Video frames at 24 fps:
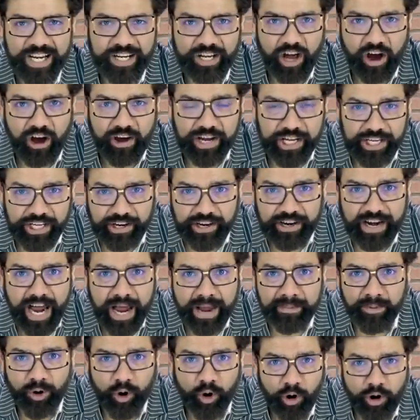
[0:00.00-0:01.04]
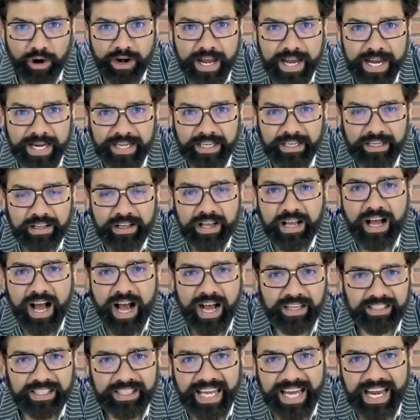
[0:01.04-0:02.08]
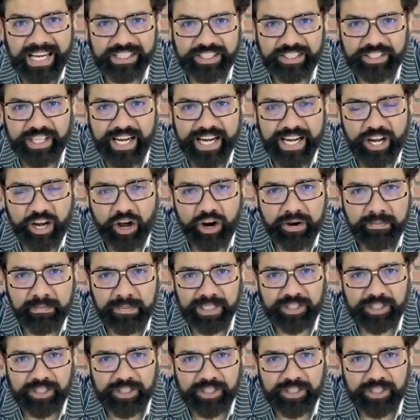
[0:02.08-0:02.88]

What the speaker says: Now here I'm holding a case study on